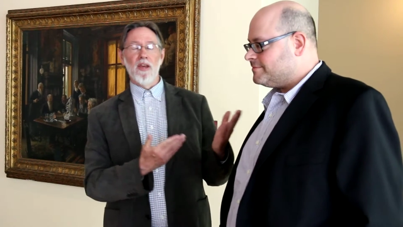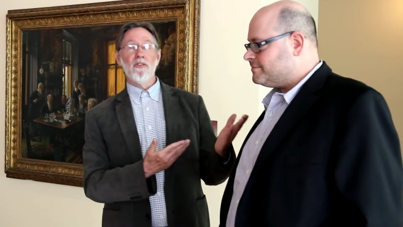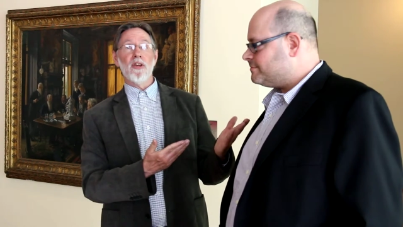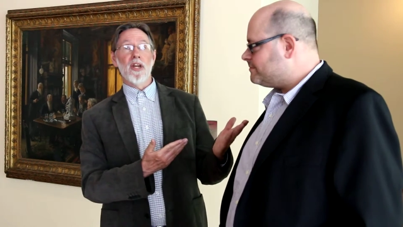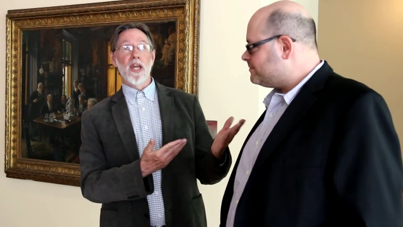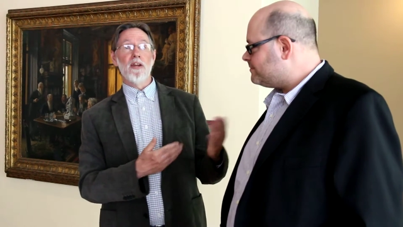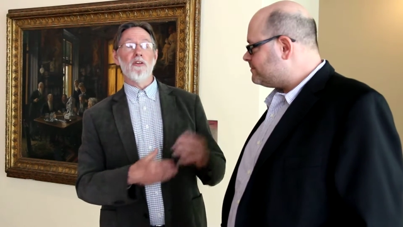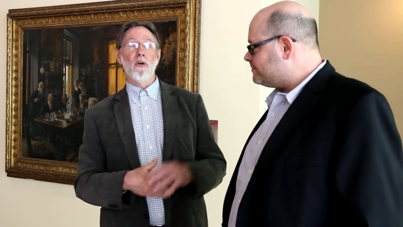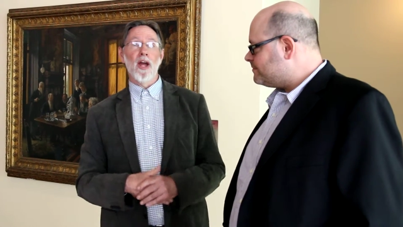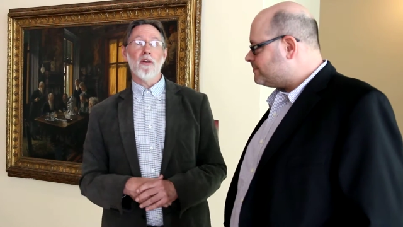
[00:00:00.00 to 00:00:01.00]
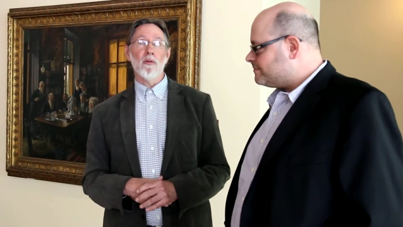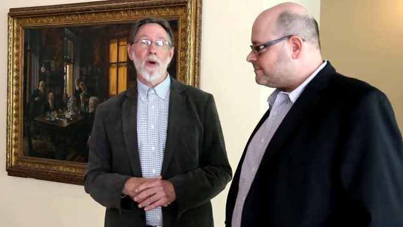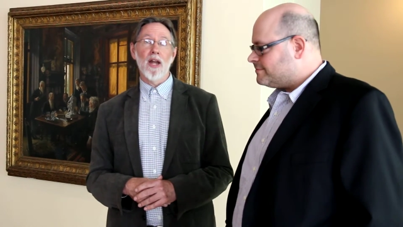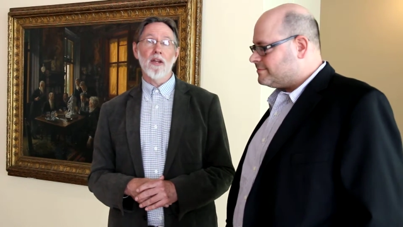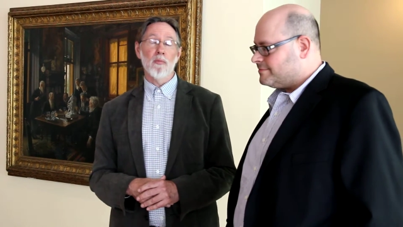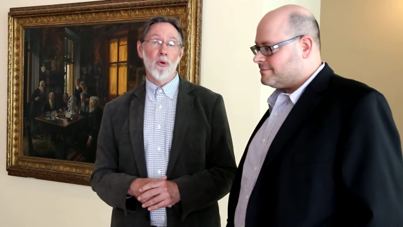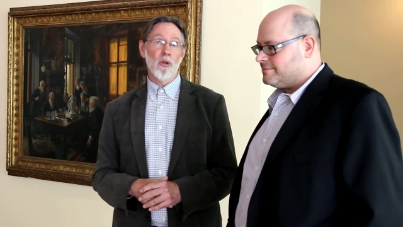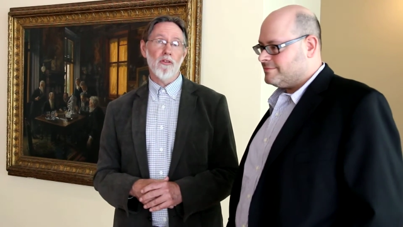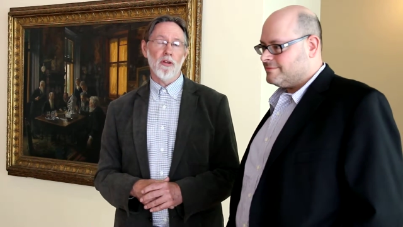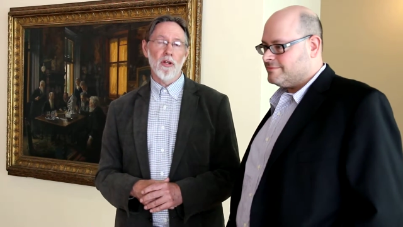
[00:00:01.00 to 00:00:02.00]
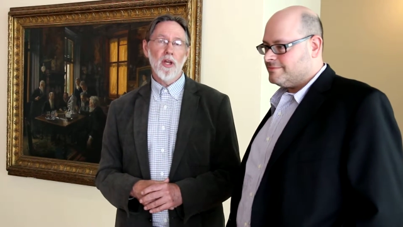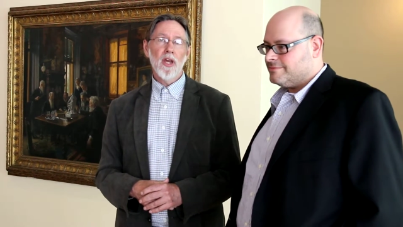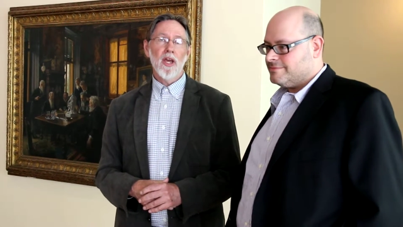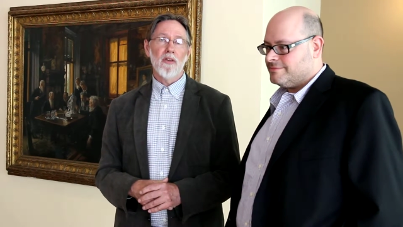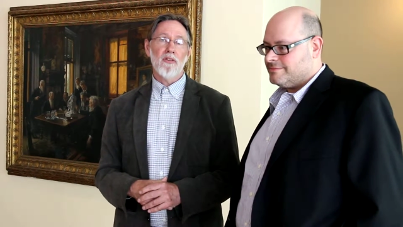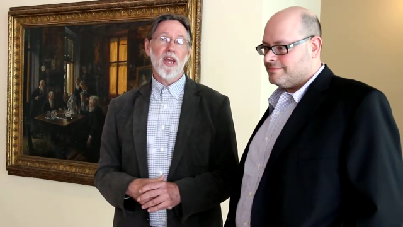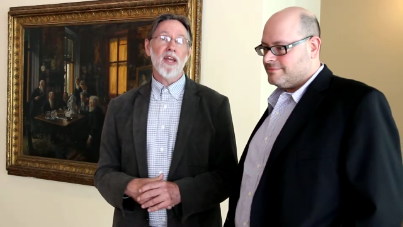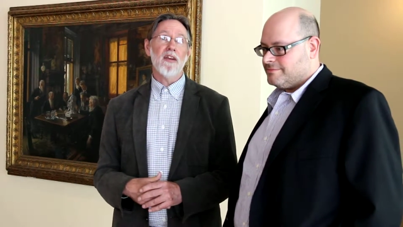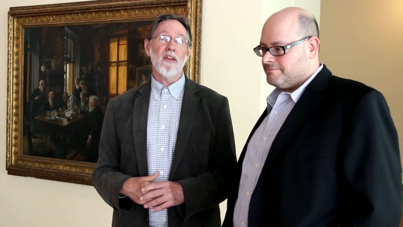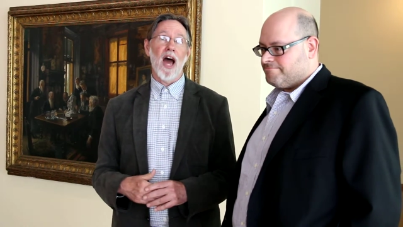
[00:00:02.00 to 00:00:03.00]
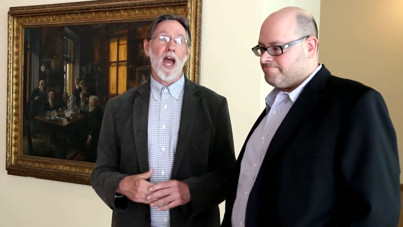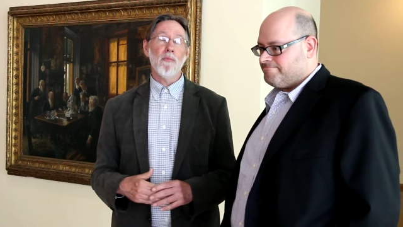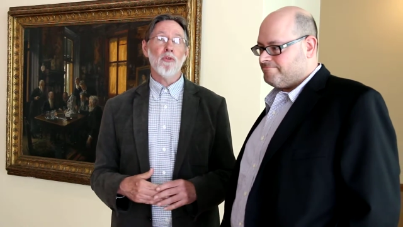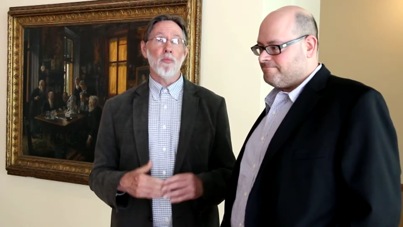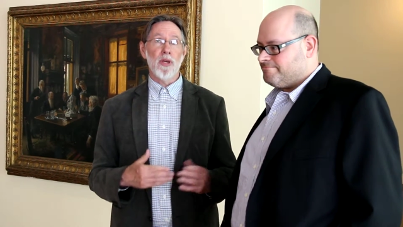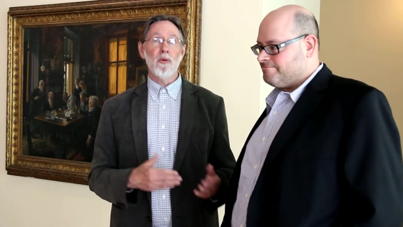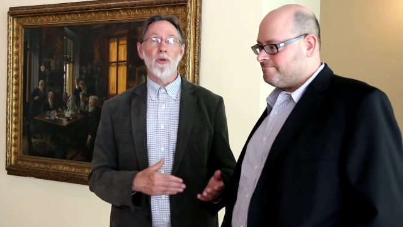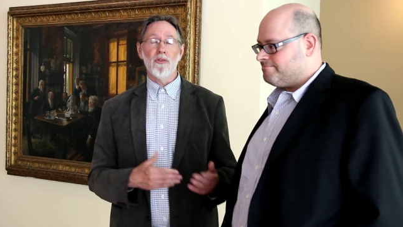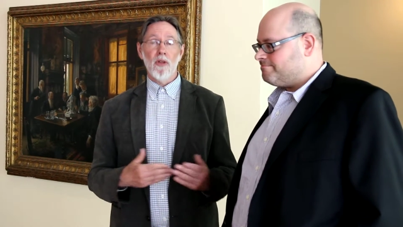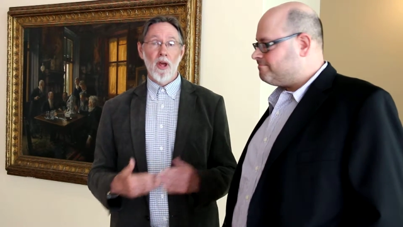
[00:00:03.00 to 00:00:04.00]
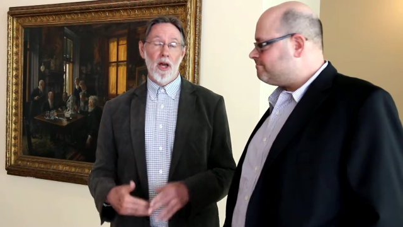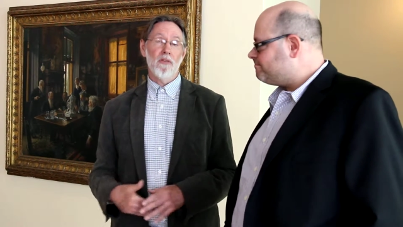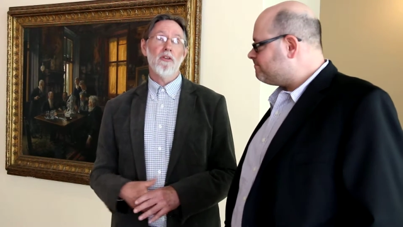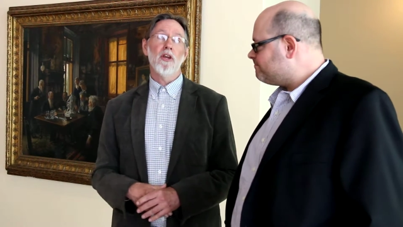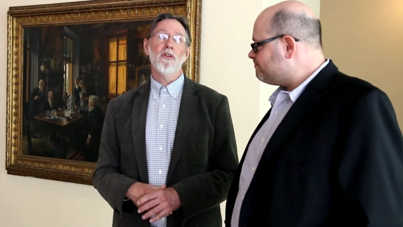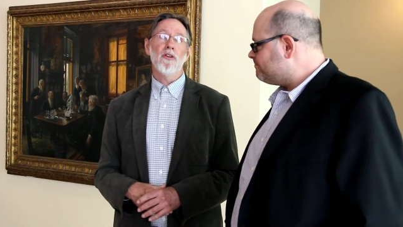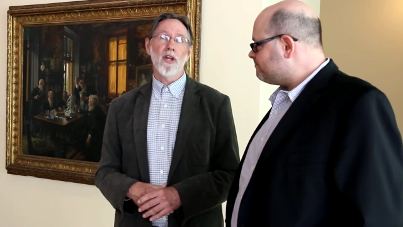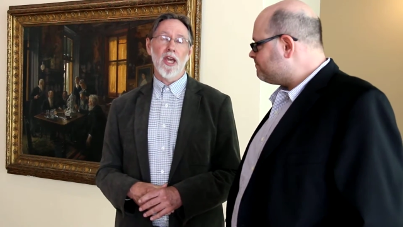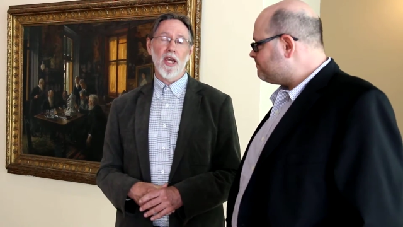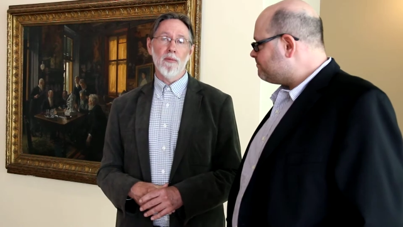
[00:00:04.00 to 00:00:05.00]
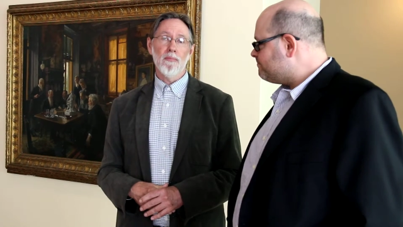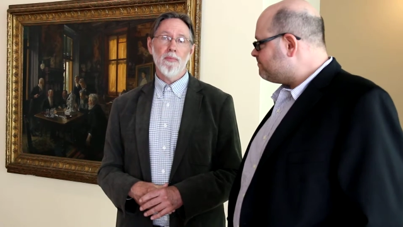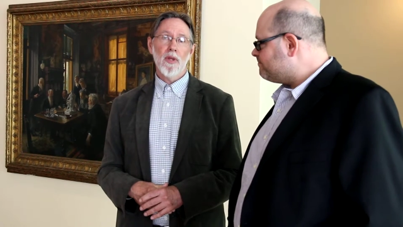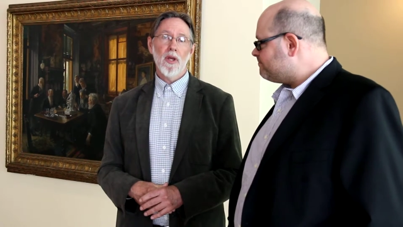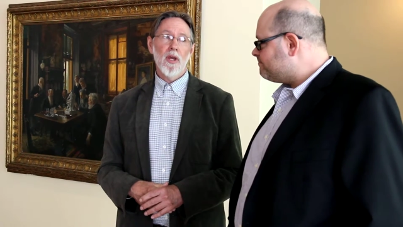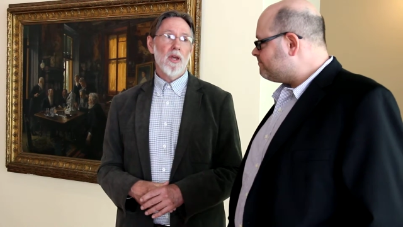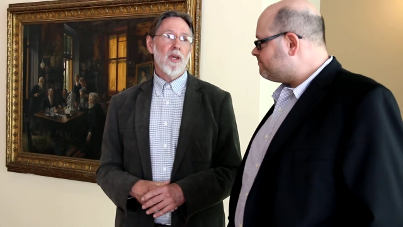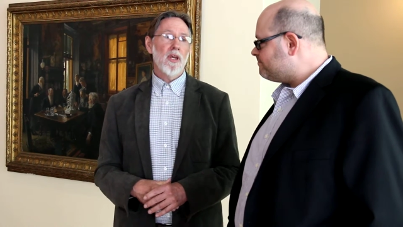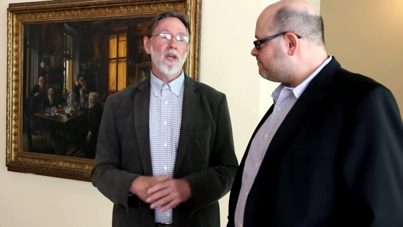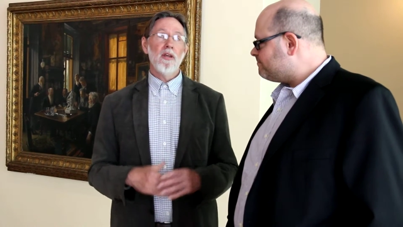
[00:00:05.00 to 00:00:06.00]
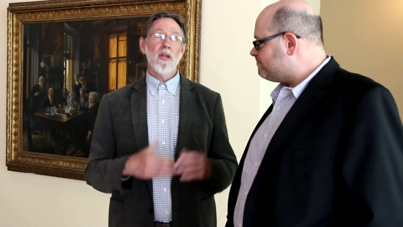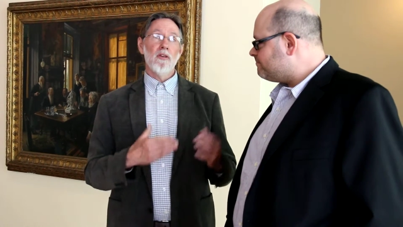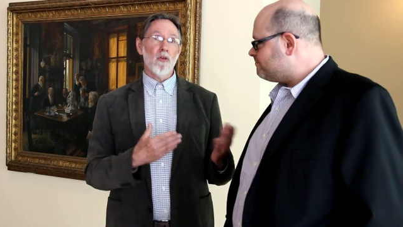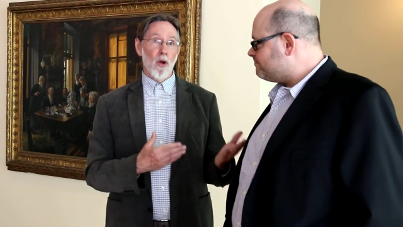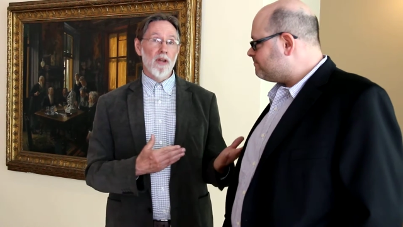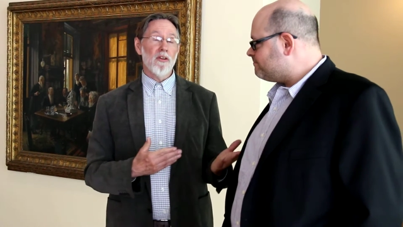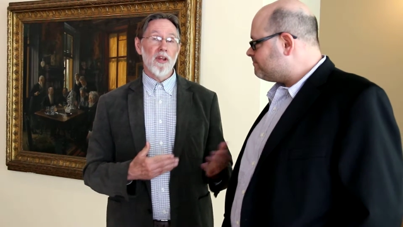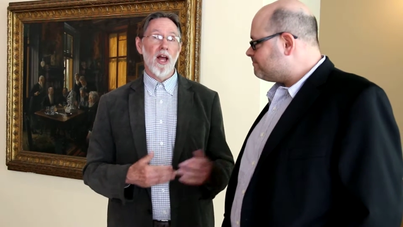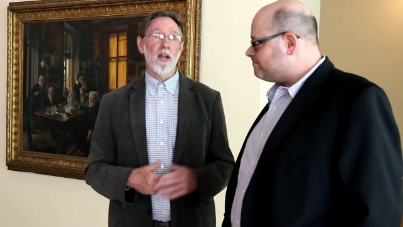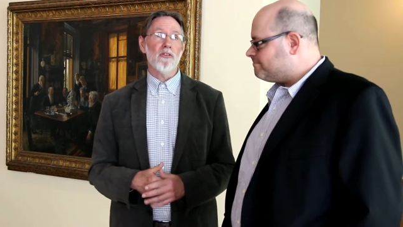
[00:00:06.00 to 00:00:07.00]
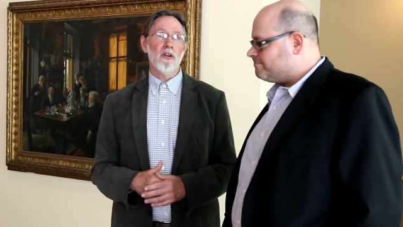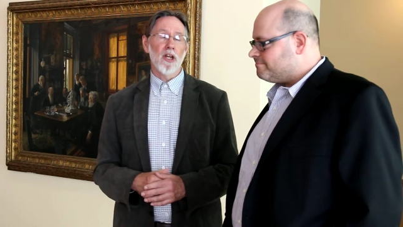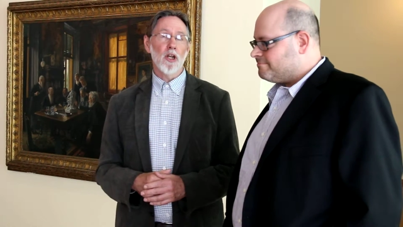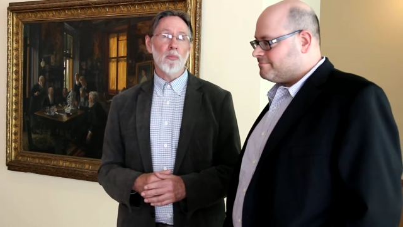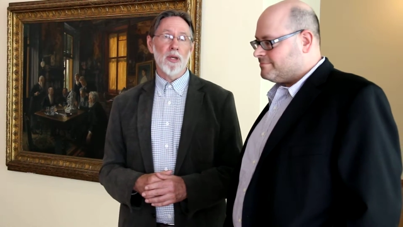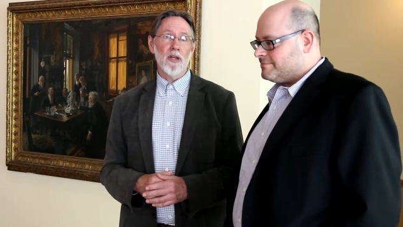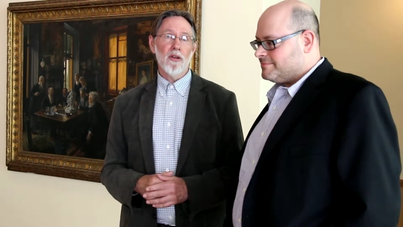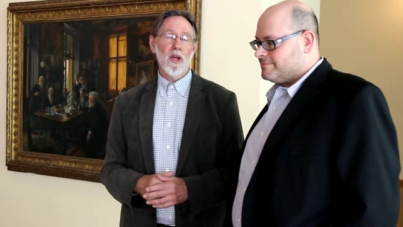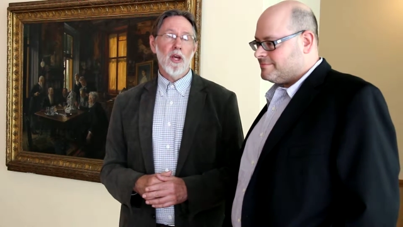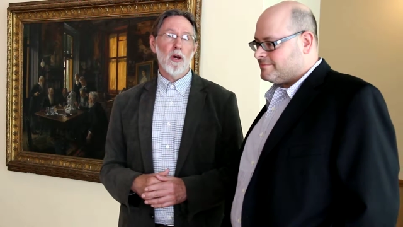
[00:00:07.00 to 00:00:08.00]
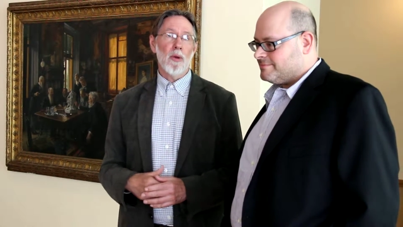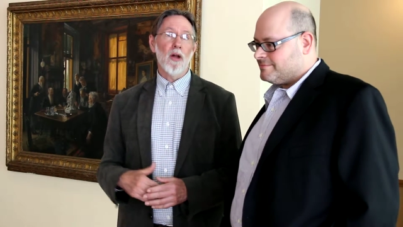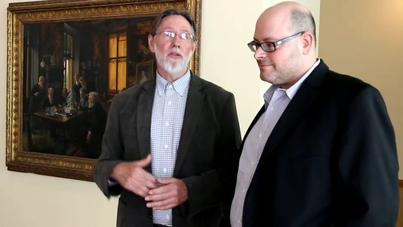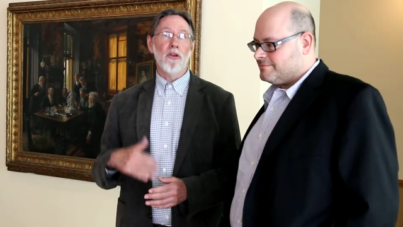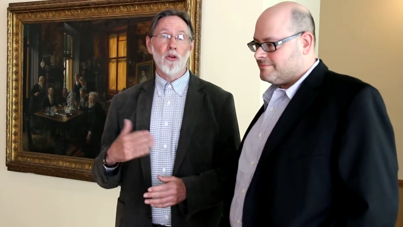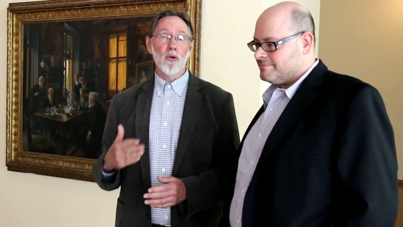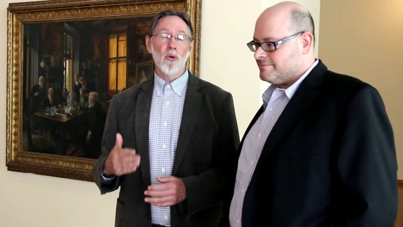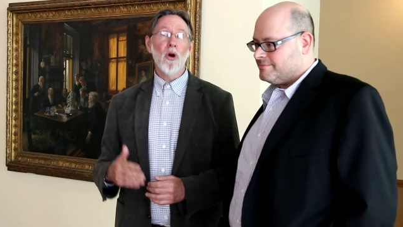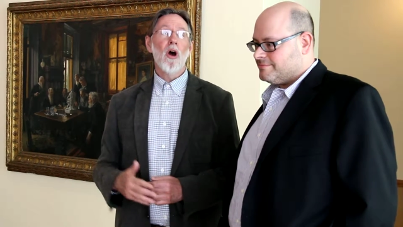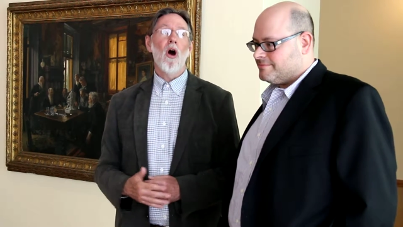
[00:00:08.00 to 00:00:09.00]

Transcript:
Speaker 1: designated director Matti Bunzel has taken time to be with us here today. He is going to tell us a little bit about the new